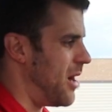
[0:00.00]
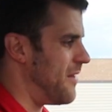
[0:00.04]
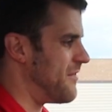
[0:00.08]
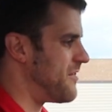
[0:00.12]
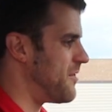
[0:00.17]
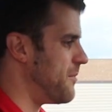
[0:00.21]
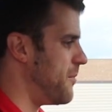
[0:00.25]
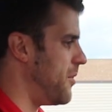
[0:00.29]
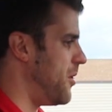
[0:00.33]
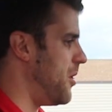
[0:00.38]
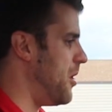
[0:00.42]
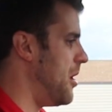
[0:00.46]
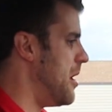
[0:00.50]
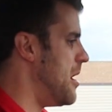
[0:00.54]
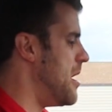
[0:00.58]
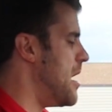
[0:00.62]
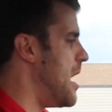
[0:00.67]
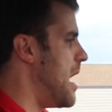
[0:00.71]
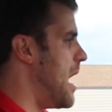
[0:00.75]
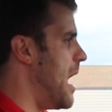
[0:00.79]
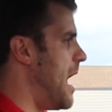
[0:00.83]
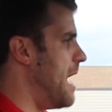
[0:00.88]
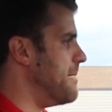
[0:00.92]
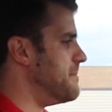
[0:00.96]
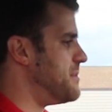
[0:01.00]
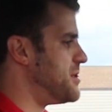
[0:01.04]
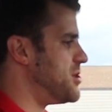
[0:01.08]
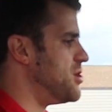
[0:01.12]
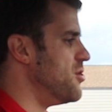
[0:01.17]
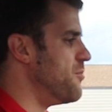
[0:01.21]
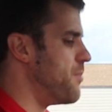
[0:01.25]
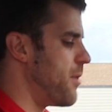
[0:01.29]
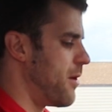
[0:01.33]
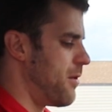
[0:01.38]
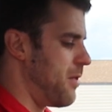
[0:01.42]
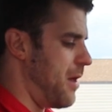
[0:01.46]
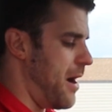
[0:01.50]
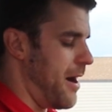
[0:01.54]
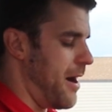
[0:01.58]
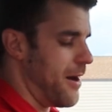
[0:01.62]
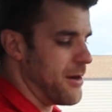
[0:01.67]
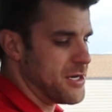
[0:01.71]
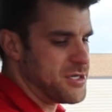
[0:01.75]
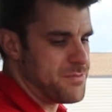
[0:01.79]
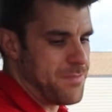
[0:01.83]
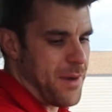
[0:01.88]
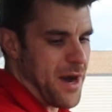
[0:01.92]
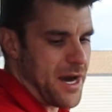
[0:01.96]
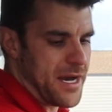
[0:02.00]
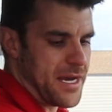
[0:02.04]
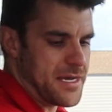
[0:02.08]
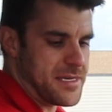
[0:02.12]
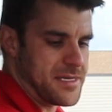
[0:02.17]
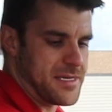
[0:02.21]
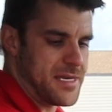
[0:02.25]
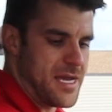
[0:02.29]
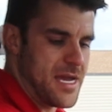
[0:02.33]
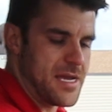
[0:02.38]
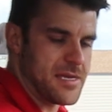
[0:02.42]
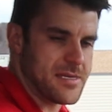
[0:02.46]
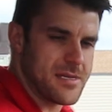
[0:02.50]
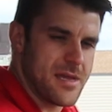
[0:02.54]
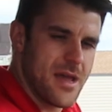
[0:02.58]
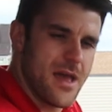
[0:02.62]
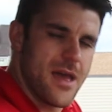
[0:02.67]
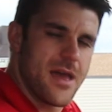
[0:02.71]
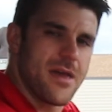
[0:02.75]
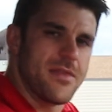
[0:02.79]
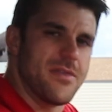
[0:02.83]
comfortable, super large bucket seats.